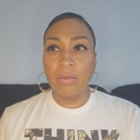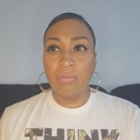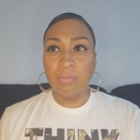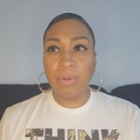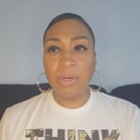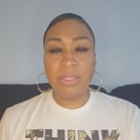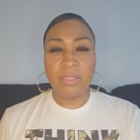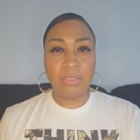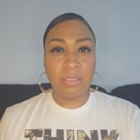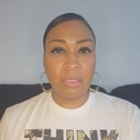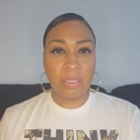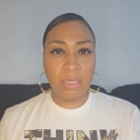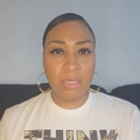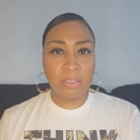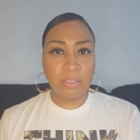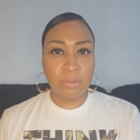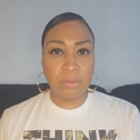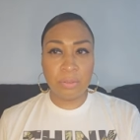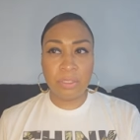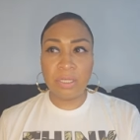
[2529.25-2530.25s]
But the key
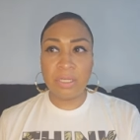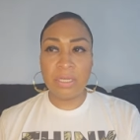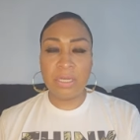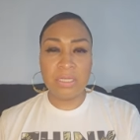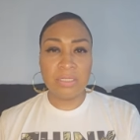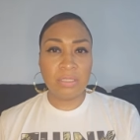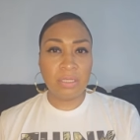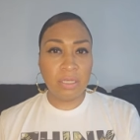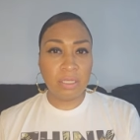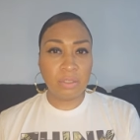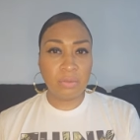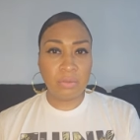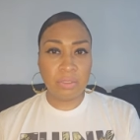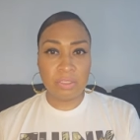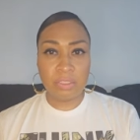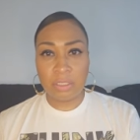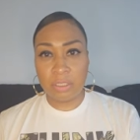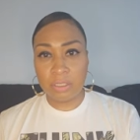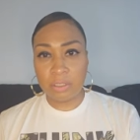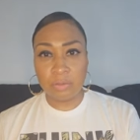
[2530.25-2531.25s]
to it is each
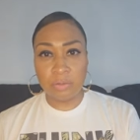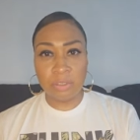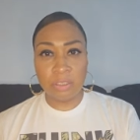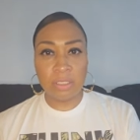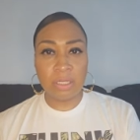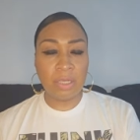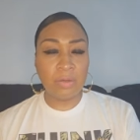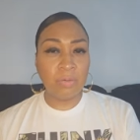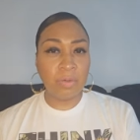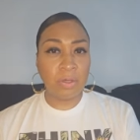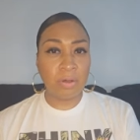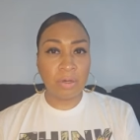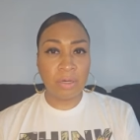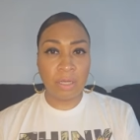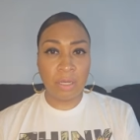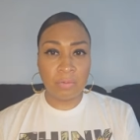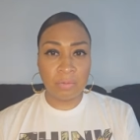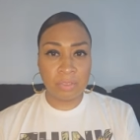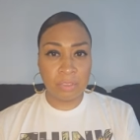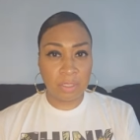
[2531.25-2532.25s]
one teach one, and we all
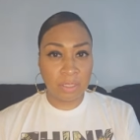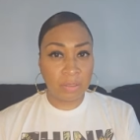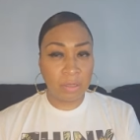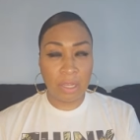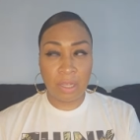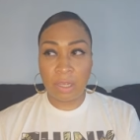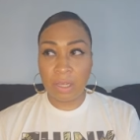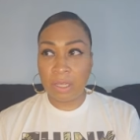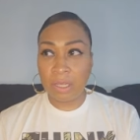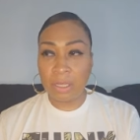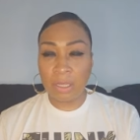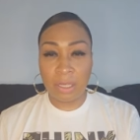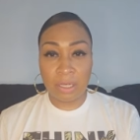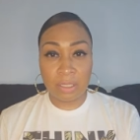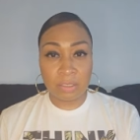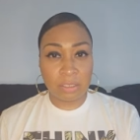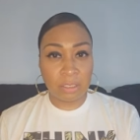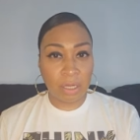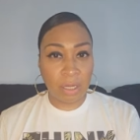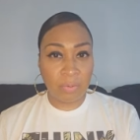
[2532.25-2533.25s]
help to eh,
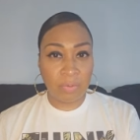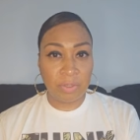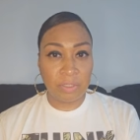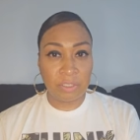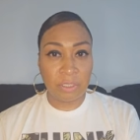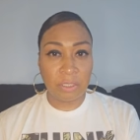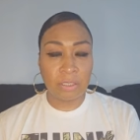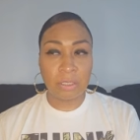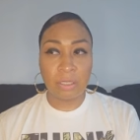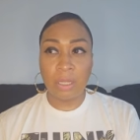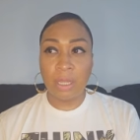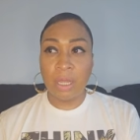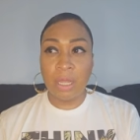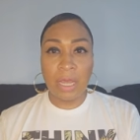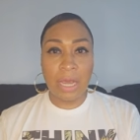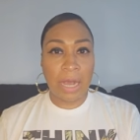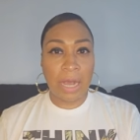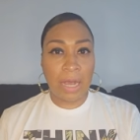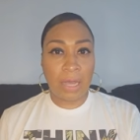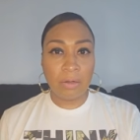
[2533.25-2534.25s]
here to help each other.
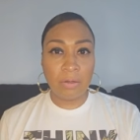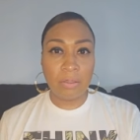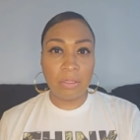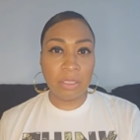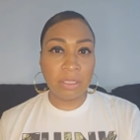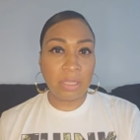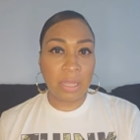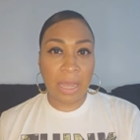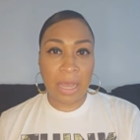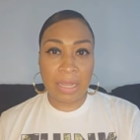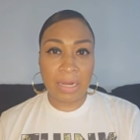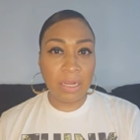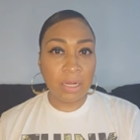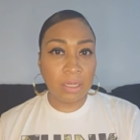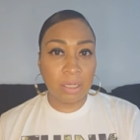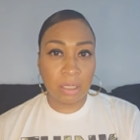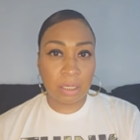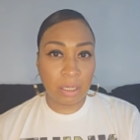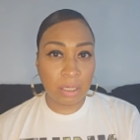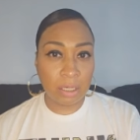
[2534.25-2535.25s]
I don't look at I didn't
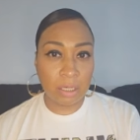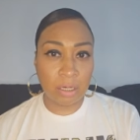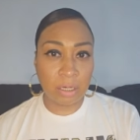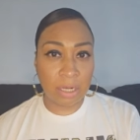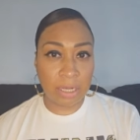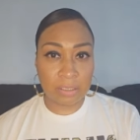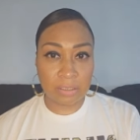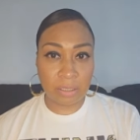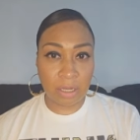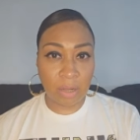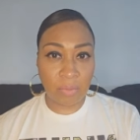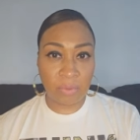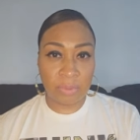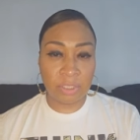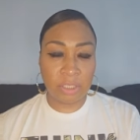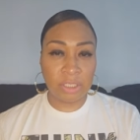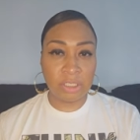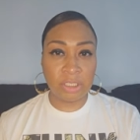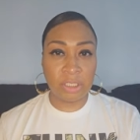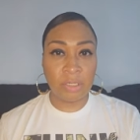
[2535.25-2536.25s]
look at her as
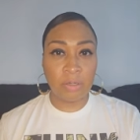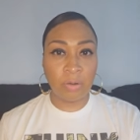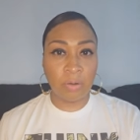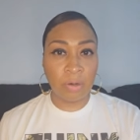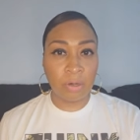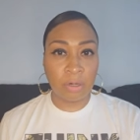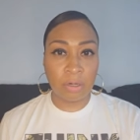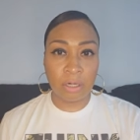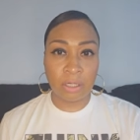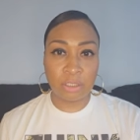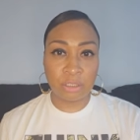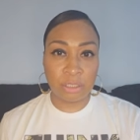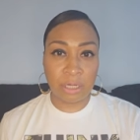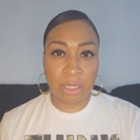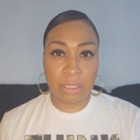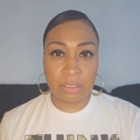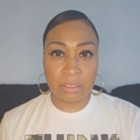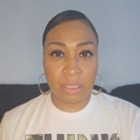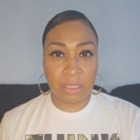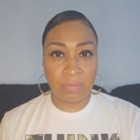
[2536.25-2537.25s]
competition or her trying
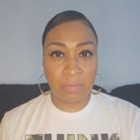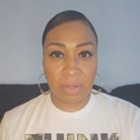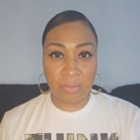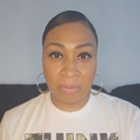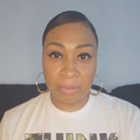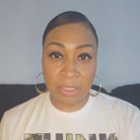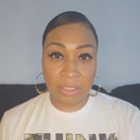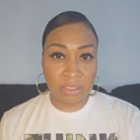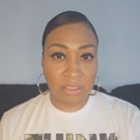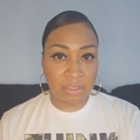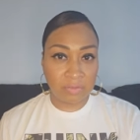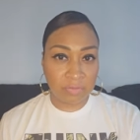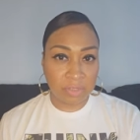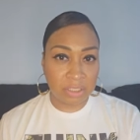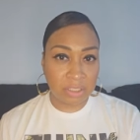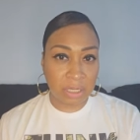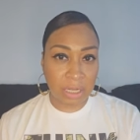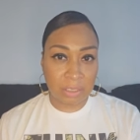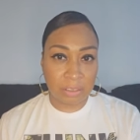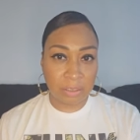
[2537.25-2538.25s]
to take my place. She
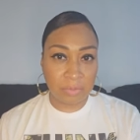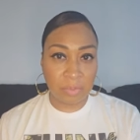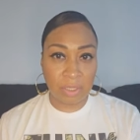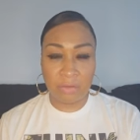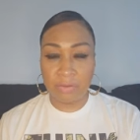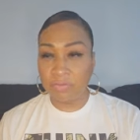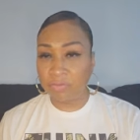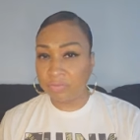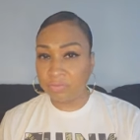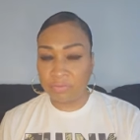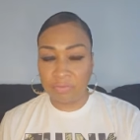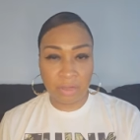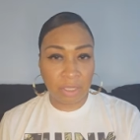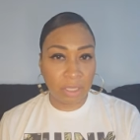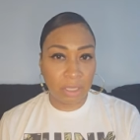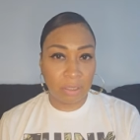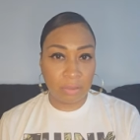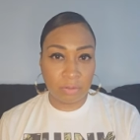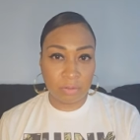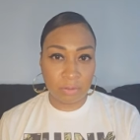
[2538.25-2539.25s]
reached out to me for,
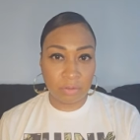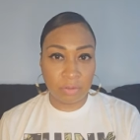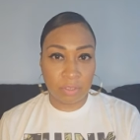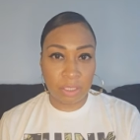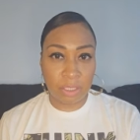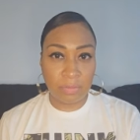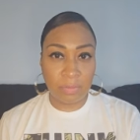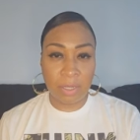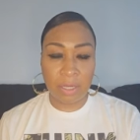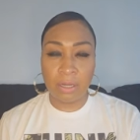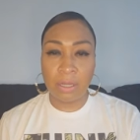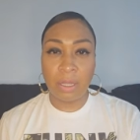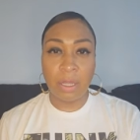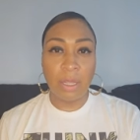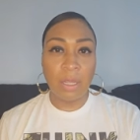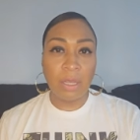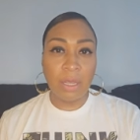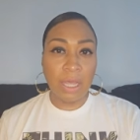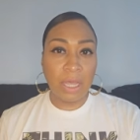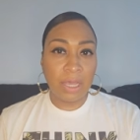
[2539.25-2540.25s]
through email,
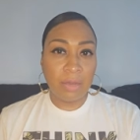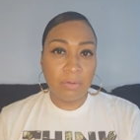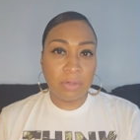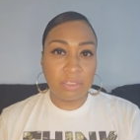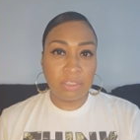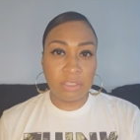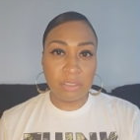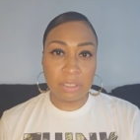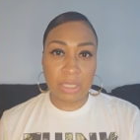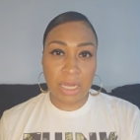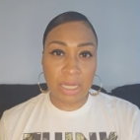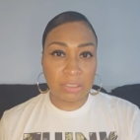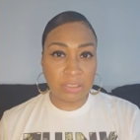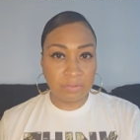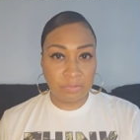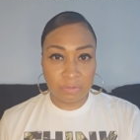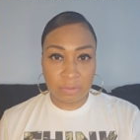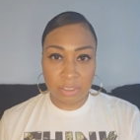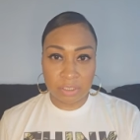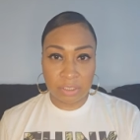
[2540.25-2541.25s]
and was just asking
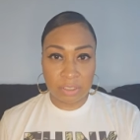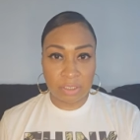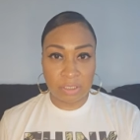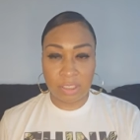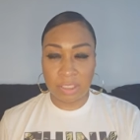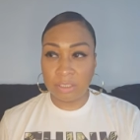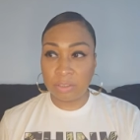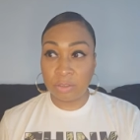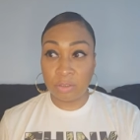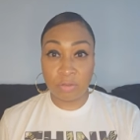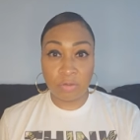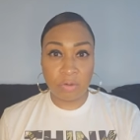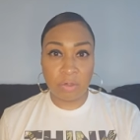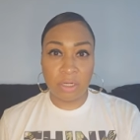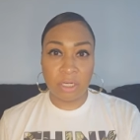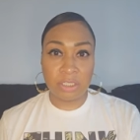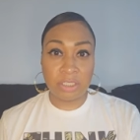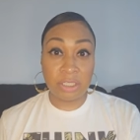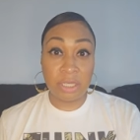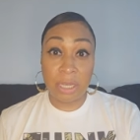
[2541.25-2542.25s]
for assistance to grow
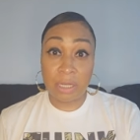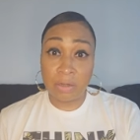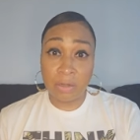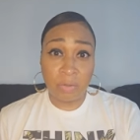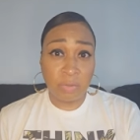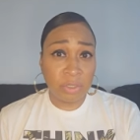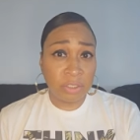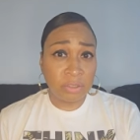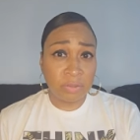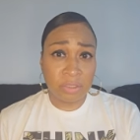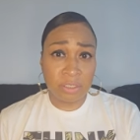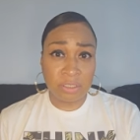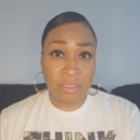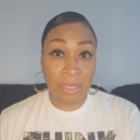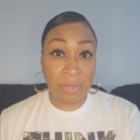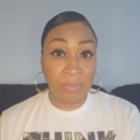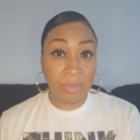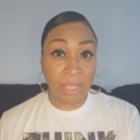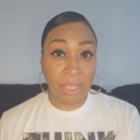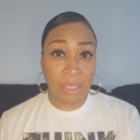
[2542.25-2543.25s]
her channel. We do the
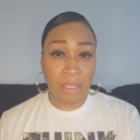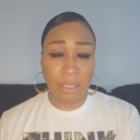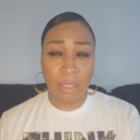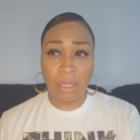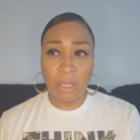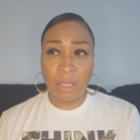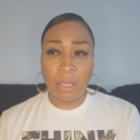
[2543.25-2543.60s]
same thing.